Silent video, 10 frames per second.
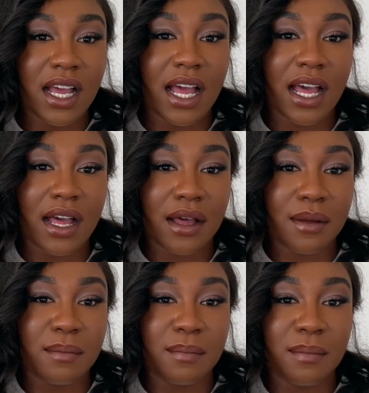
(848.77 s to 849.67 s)

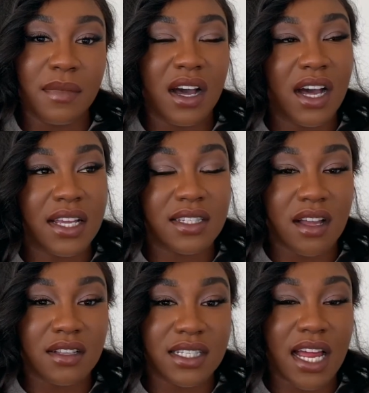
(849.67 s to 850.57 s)
I
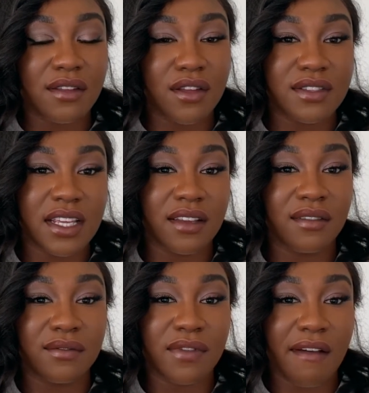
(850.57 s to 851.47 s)
started out using
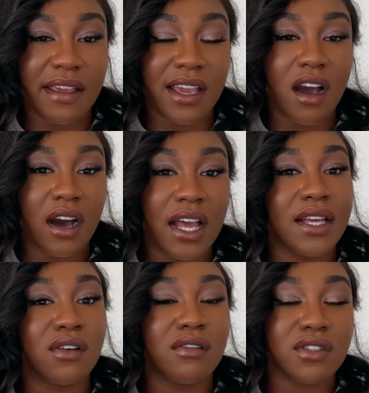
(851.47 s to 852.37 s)
very high
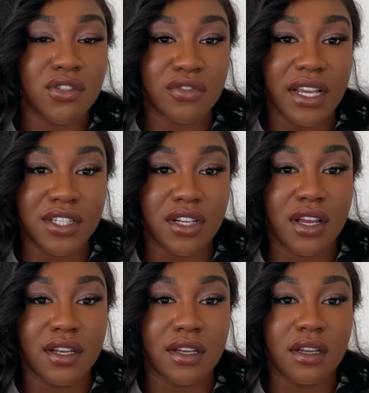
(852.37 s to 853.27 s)

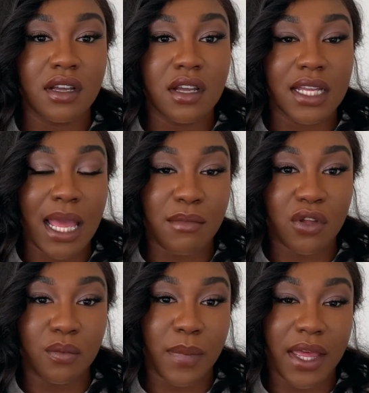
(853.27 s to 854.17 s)
concentration chemical
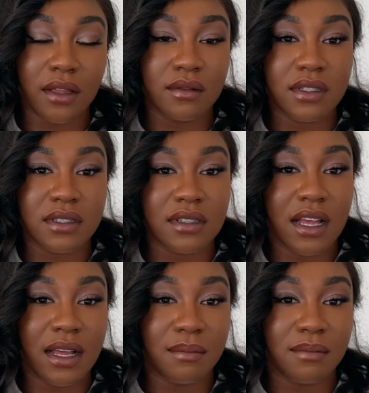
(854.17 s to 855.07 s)
peels. I